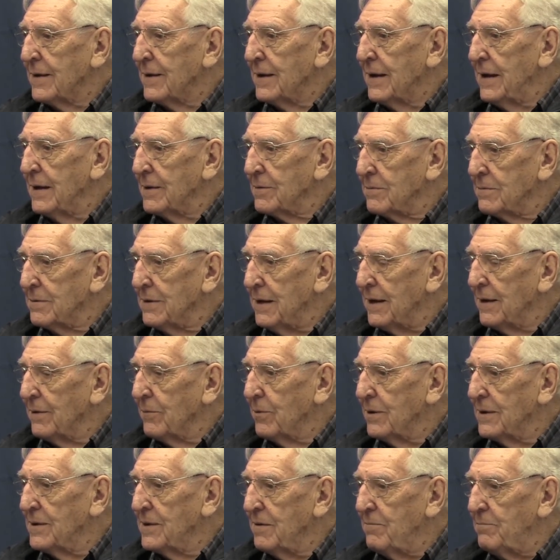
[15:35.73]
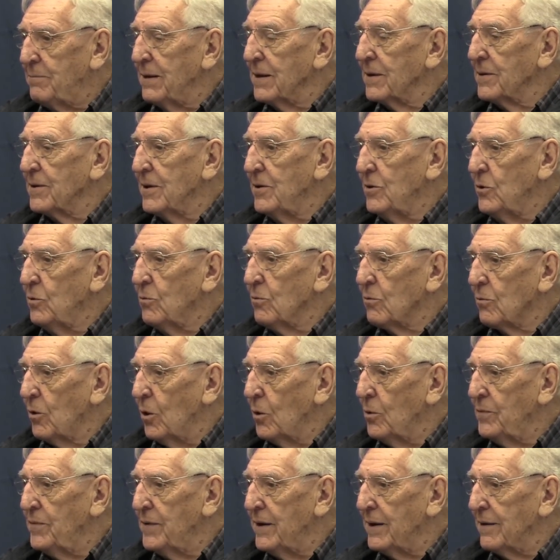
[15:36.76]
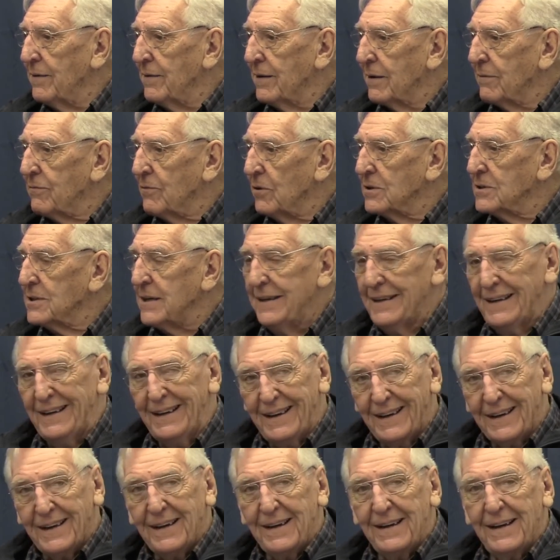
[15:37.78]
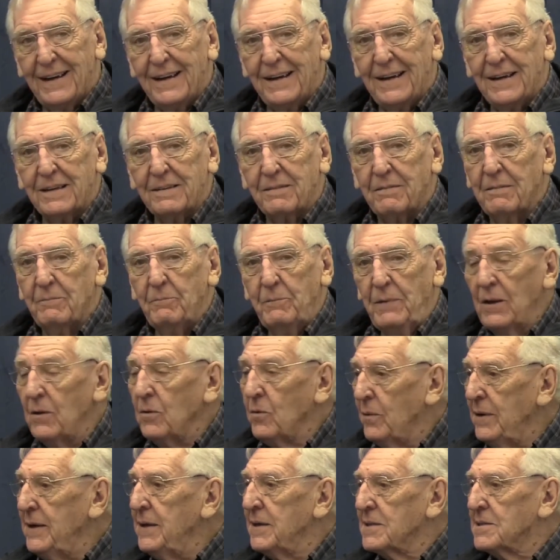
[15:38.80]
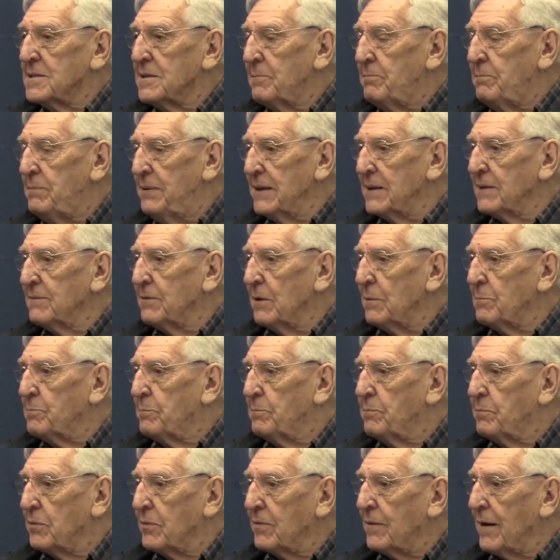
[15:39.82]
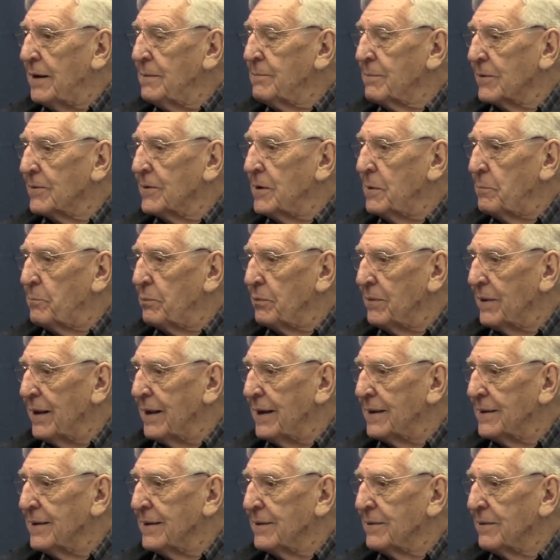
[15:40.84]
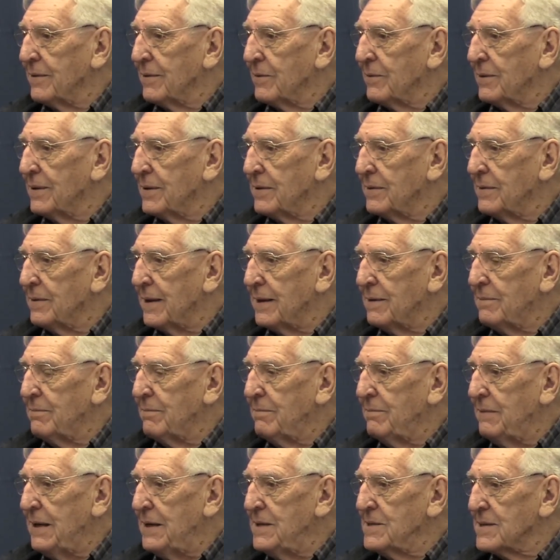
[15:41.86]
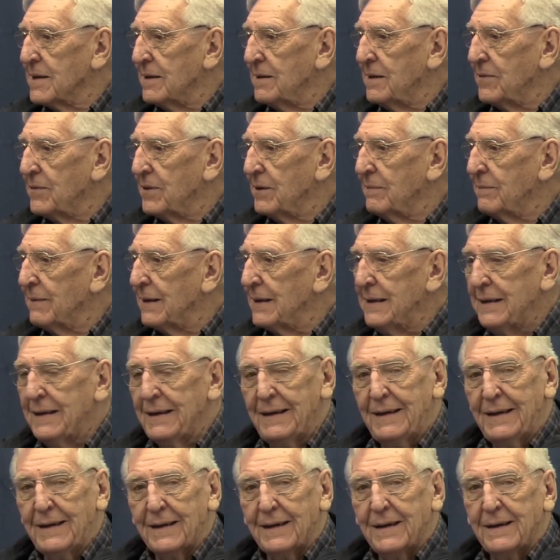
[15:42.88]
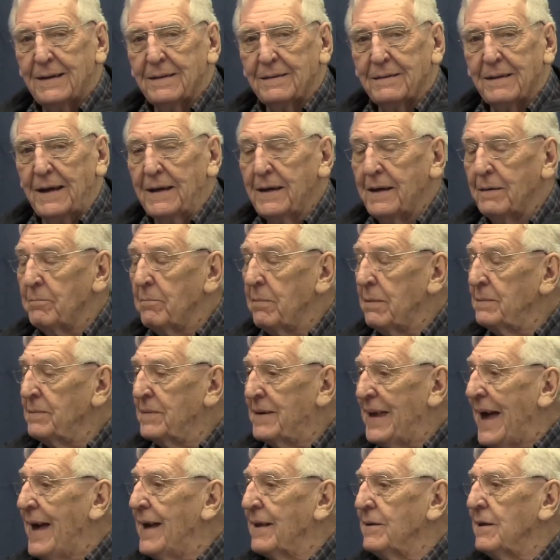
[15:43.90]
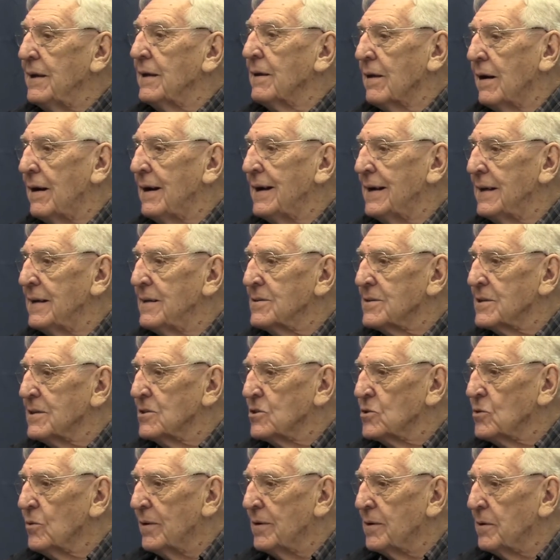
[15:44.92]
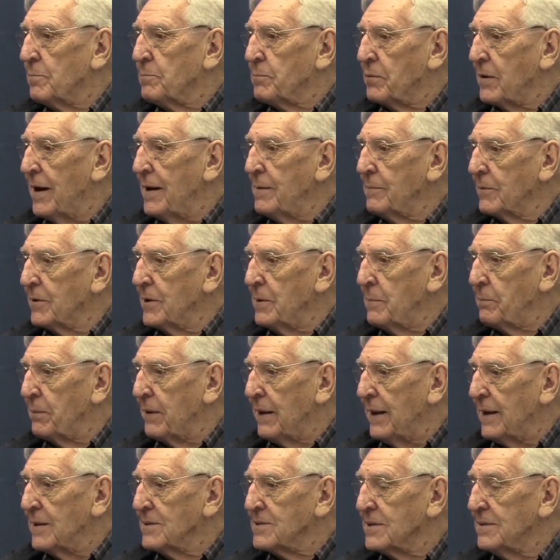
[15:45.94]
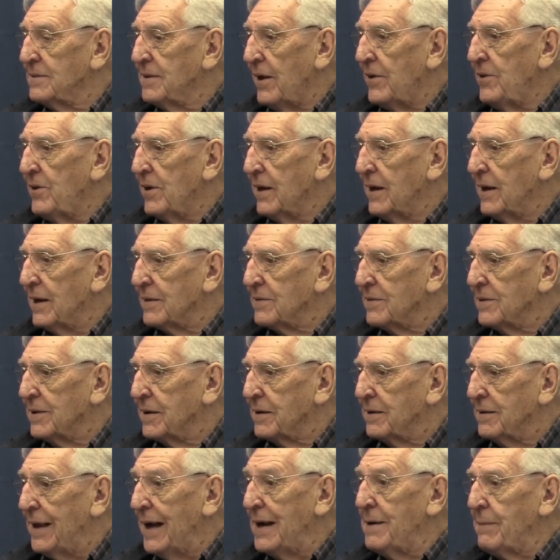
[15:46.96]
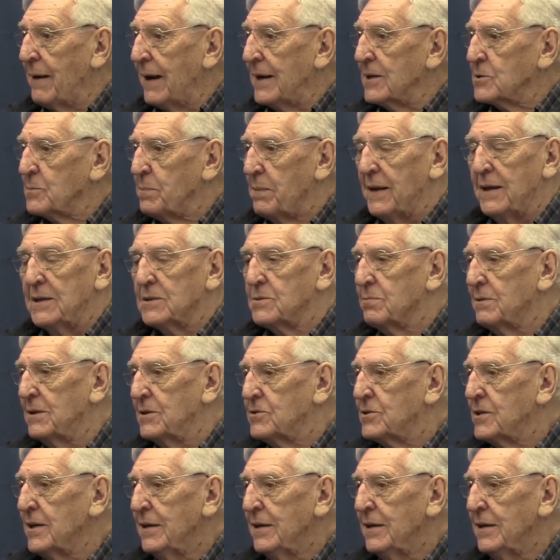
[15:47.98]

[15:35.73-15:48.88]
it's where they built a new road there. And of course, milkweed is a bit of a primary plant. I don't know whether that means anything, but like dandelions and so on are primary plants. And then you get the climax plants, which,